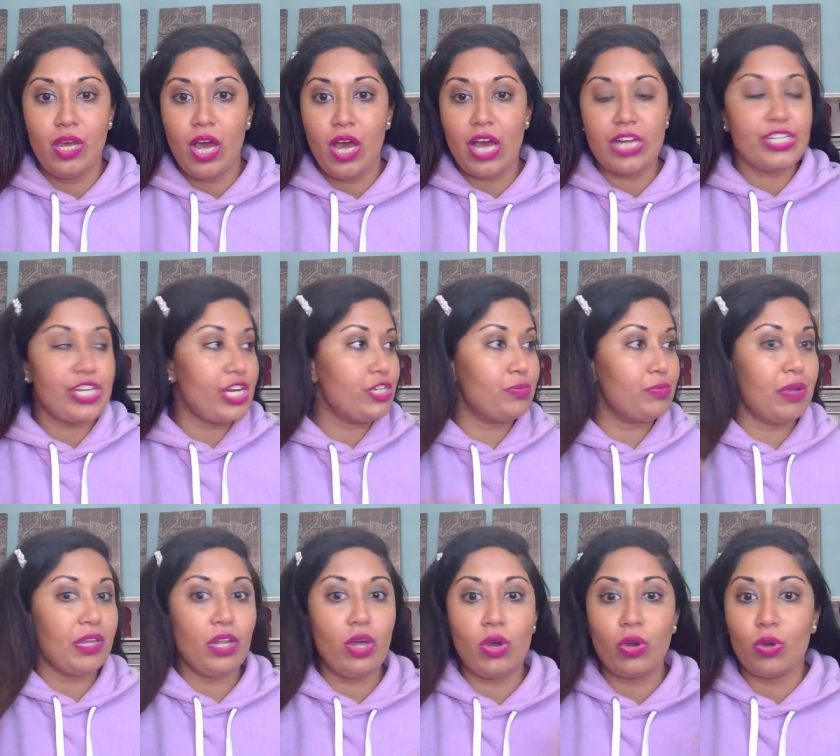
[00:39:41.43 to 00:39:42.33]
I changed my
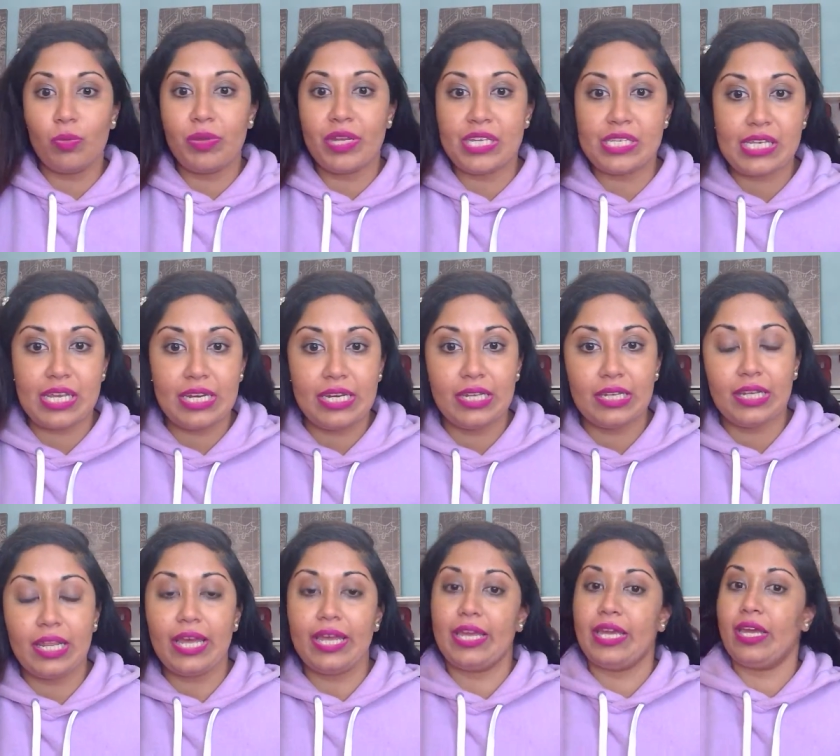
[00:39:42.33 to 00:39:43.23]
logo because I didn't
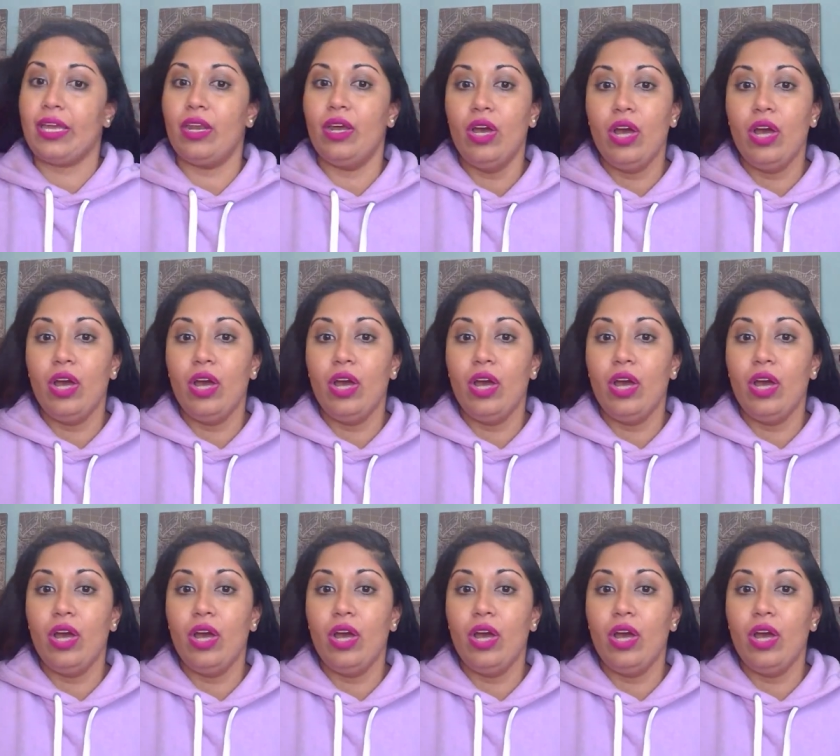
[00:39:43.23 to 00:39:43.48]
like it.